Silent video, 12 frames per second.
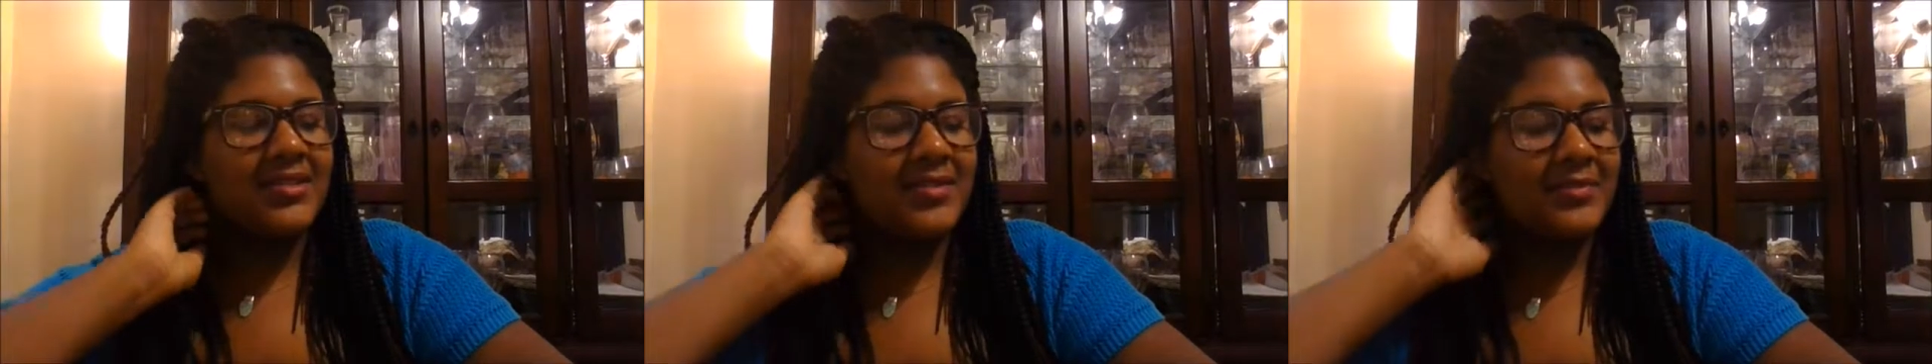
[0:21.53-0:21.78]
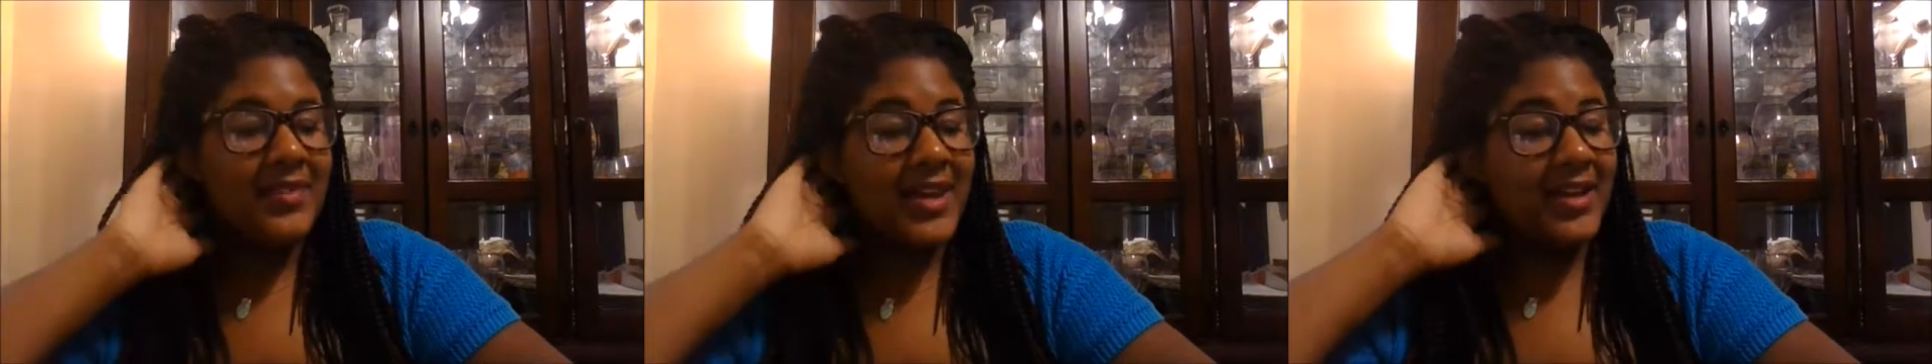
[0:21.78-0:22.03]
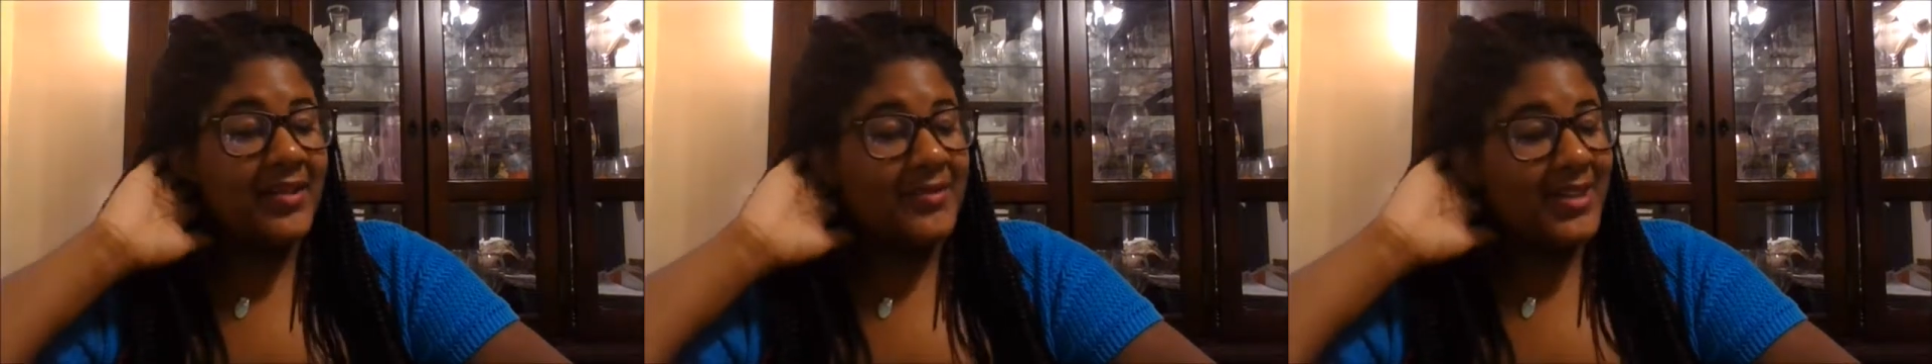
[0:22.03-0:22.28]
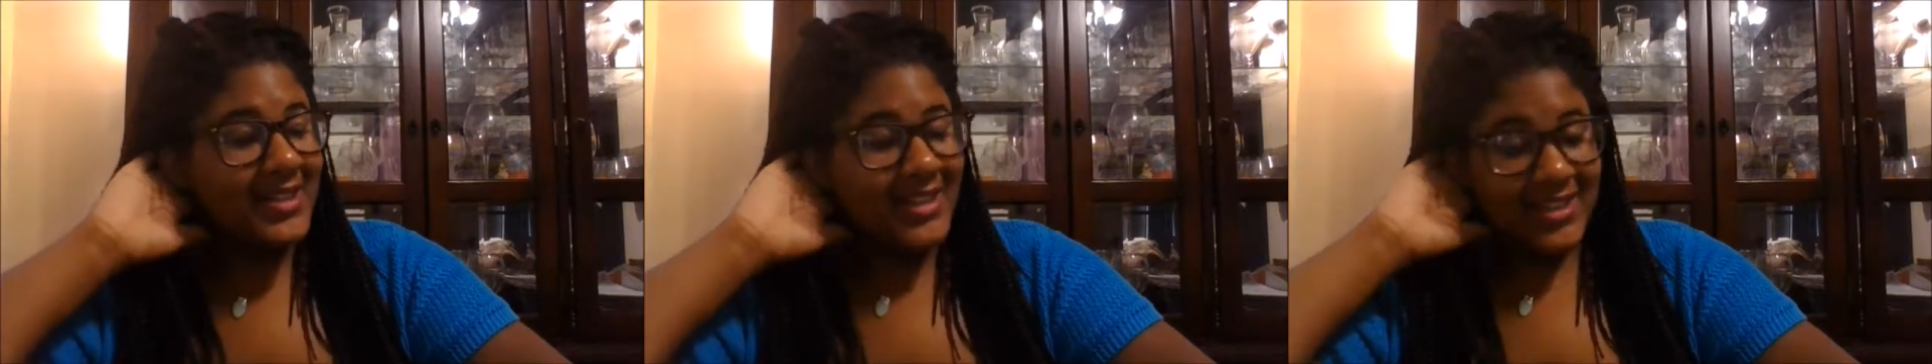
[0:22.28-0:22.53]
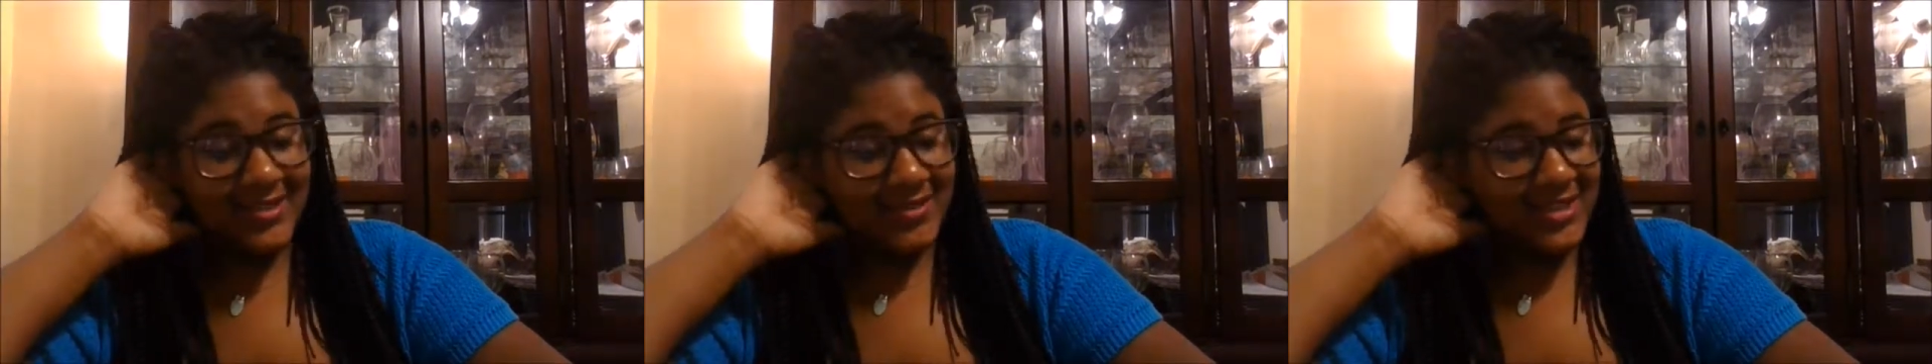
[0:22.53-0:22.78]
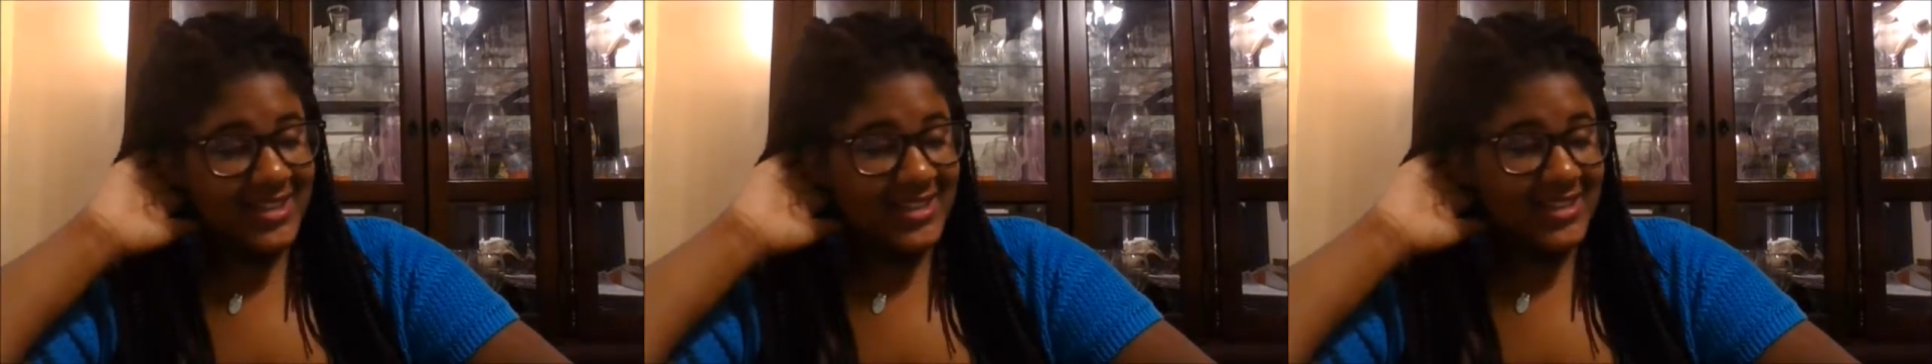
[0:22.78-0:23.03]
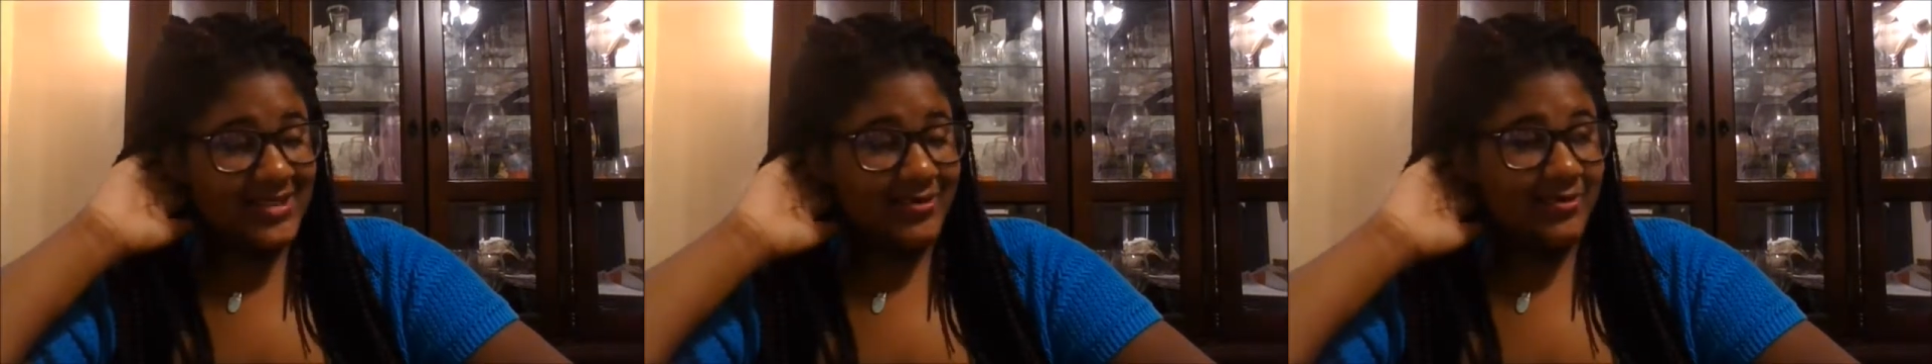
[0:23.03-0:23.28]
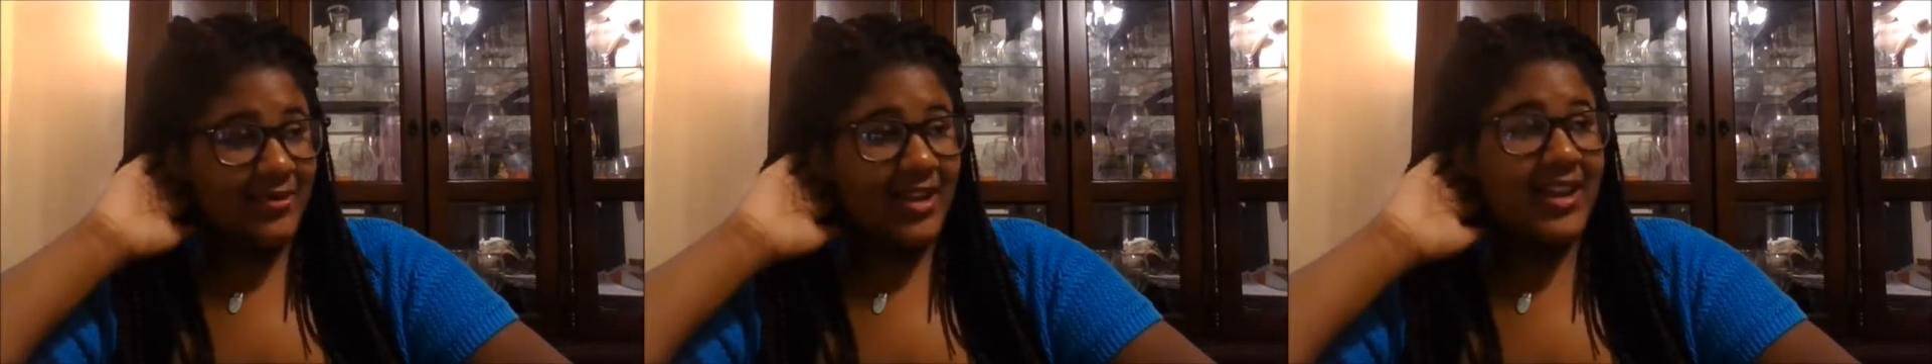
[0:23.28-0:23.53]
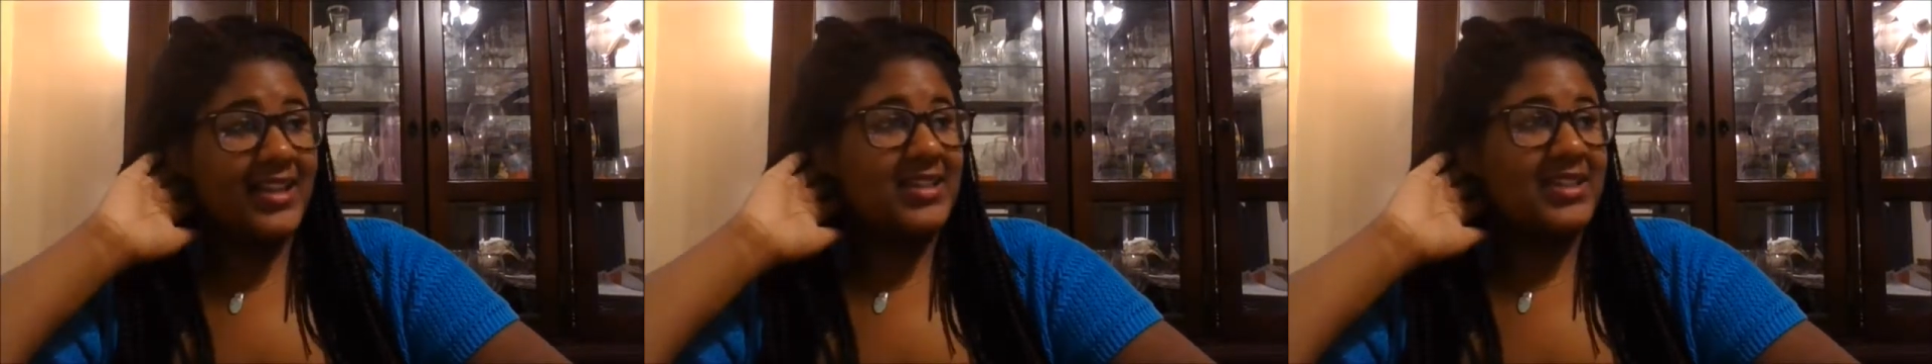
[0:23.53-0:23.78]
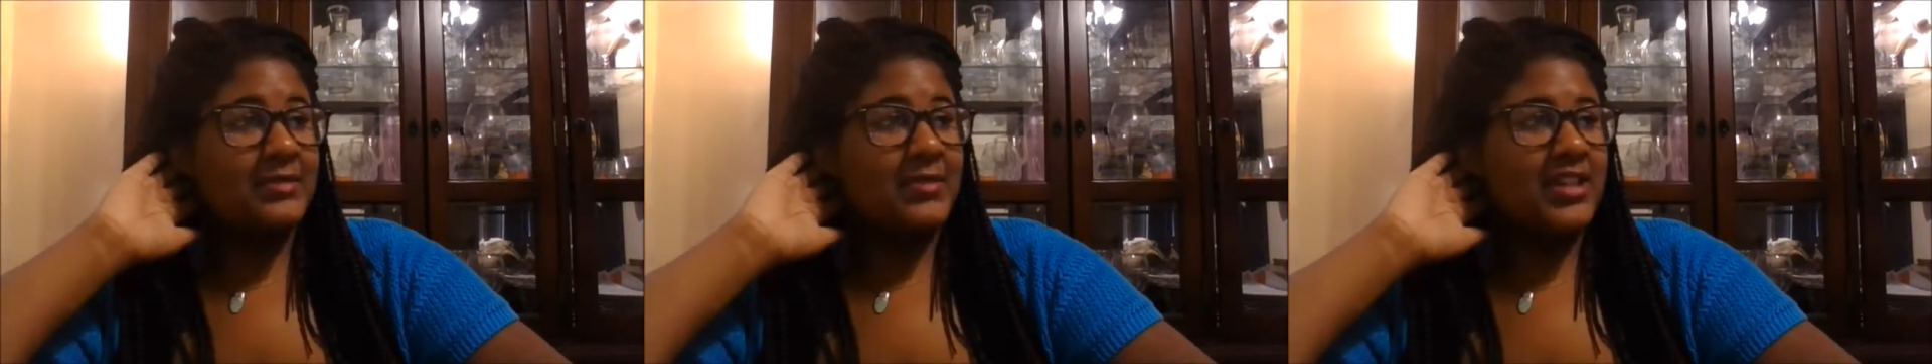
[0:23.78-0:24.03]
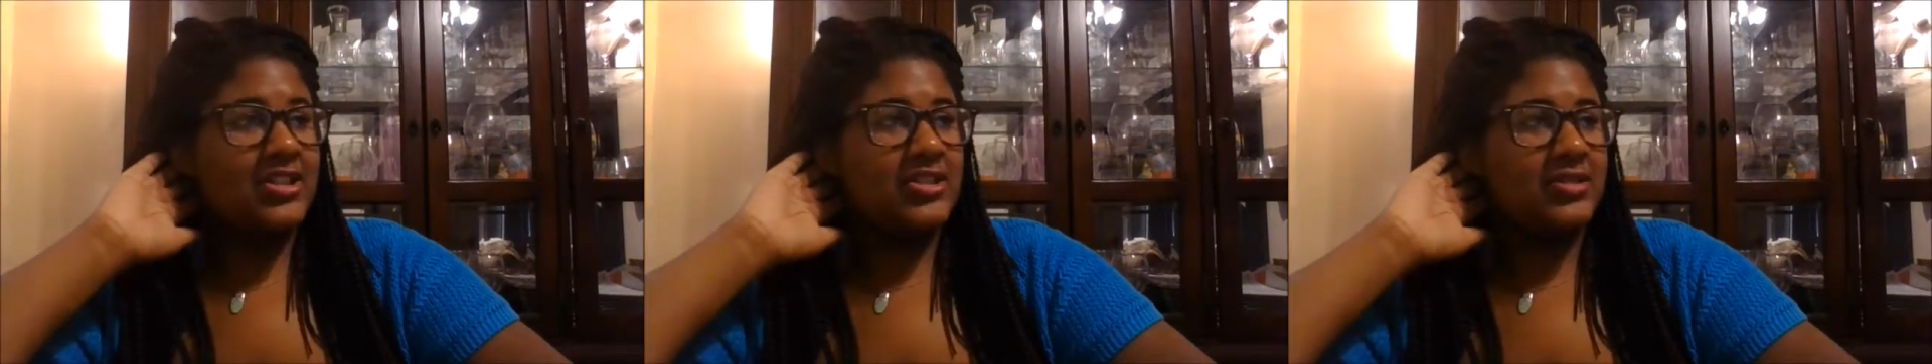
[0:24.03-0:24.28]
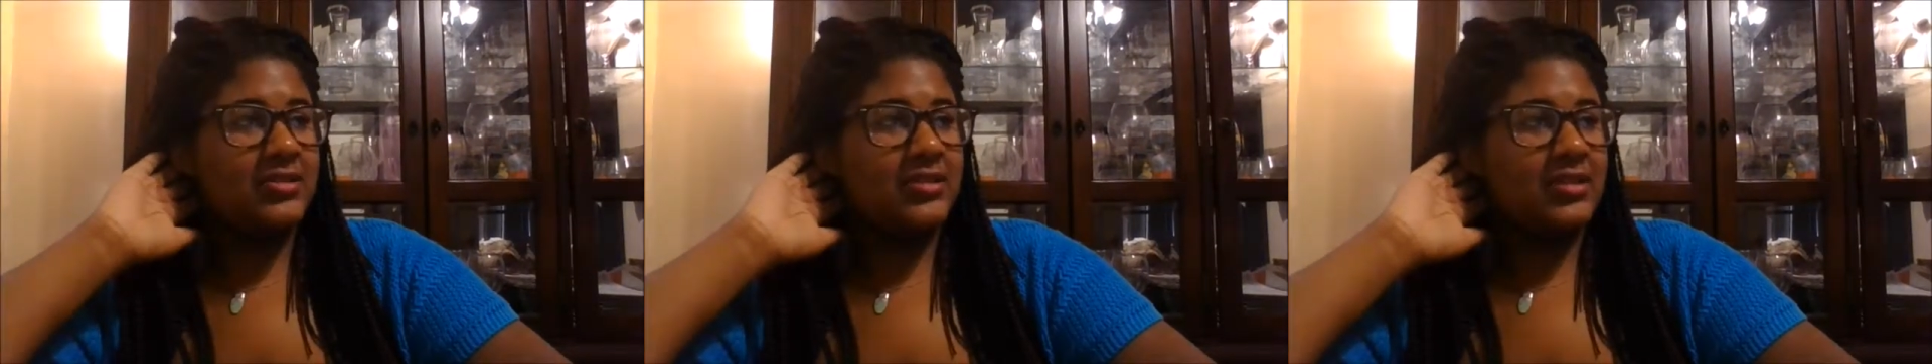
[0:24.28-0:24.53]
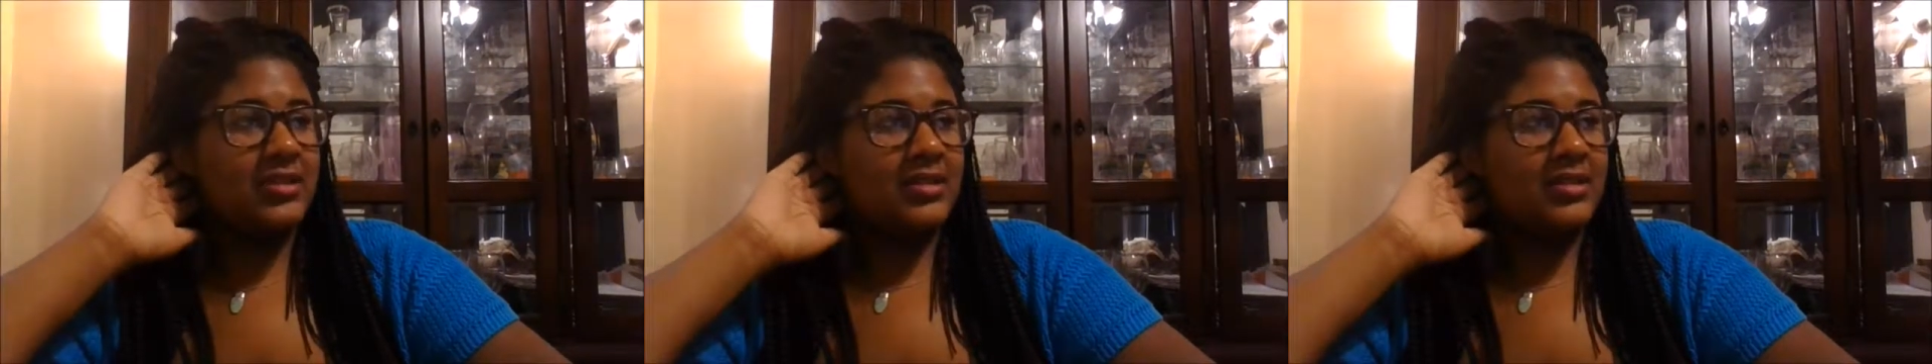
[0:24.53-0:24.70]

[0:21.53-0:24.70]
on the back of my neck would just rise to meet you.